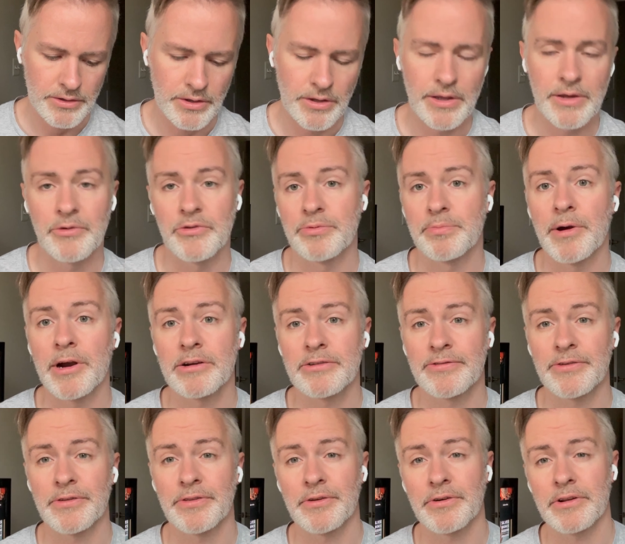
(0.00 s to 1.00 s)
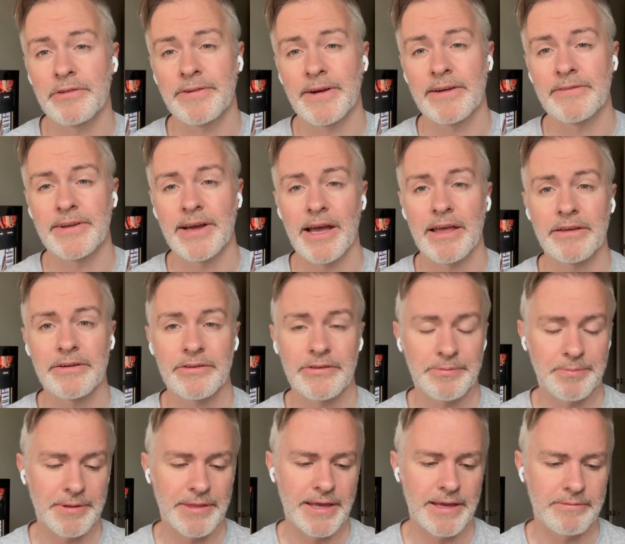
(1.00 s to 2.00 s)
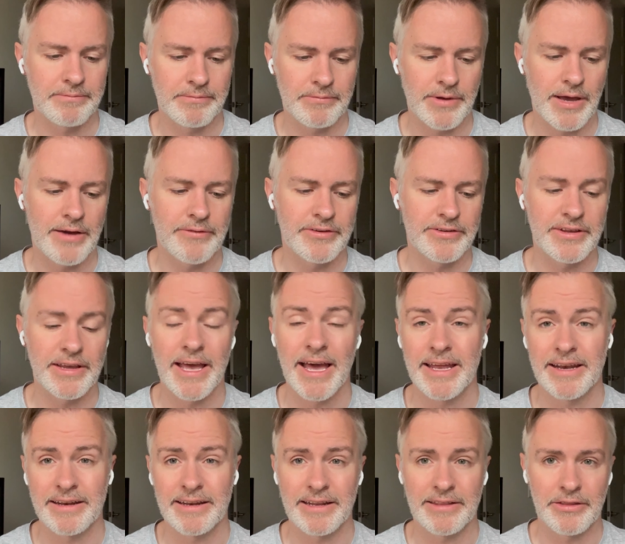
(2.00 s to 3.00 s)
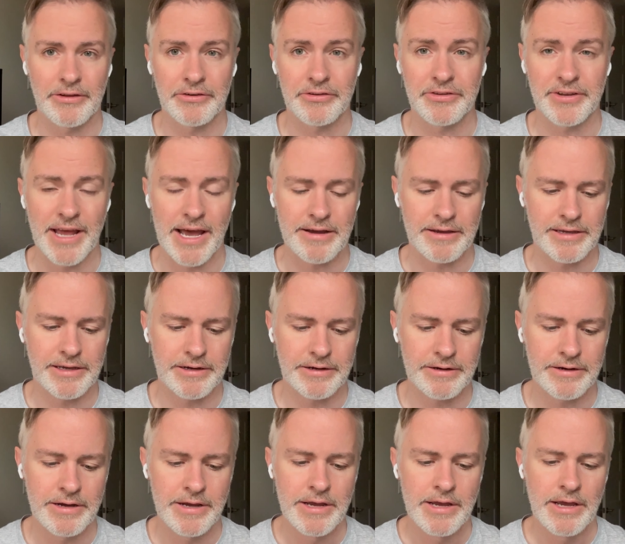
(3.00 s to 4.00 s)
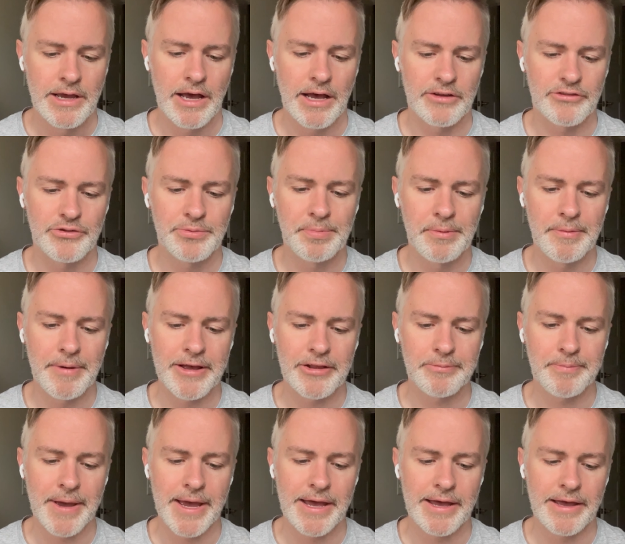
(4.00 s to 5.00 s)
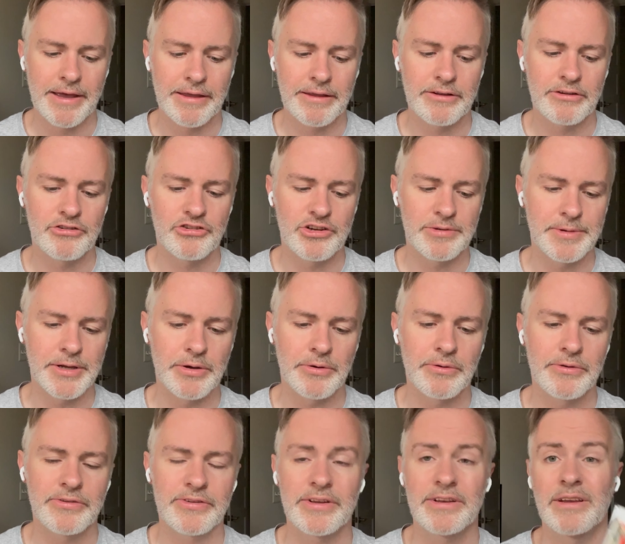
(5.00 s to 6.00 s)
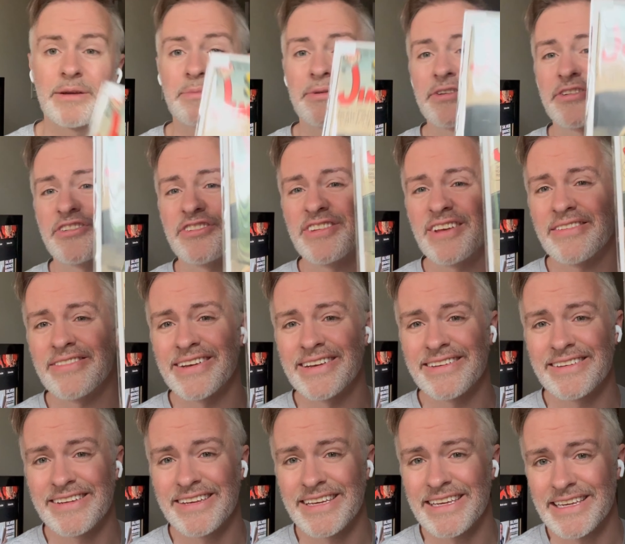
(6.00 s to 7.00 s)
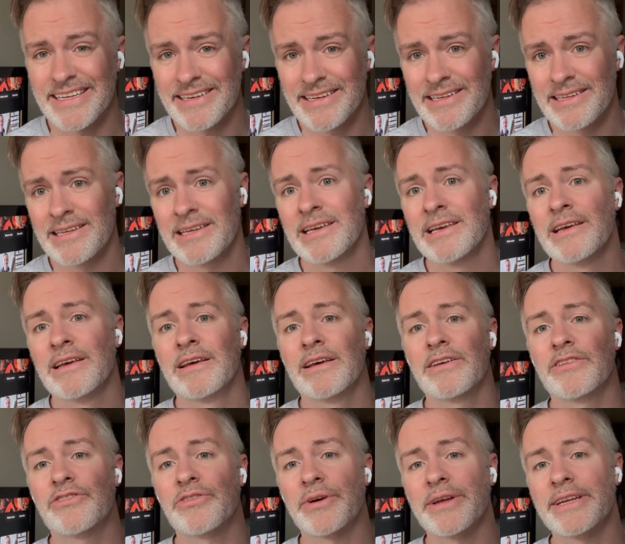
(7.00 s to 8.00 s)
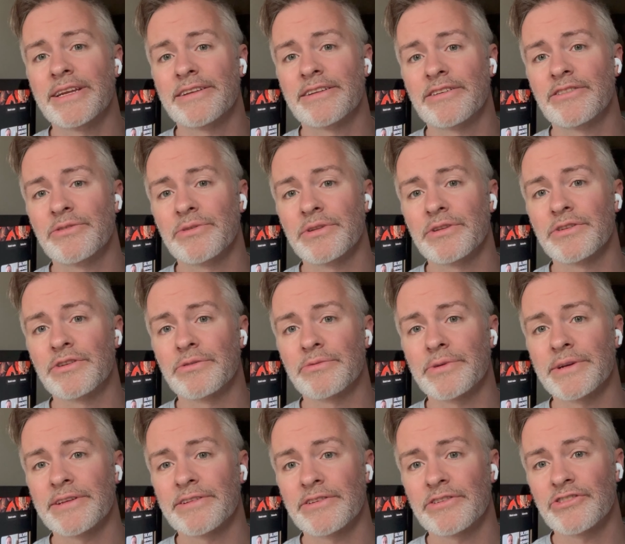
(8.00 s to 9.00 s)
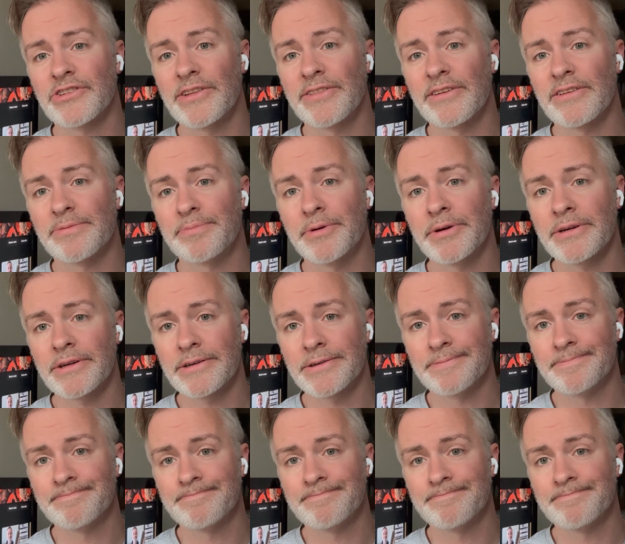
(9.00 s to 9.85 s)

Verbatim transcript: it was marked for $35, but they obviously had it in their stack here. Uh, Superman Pal, Jimmy Olsen, number 17. So I need to do a little research on this book.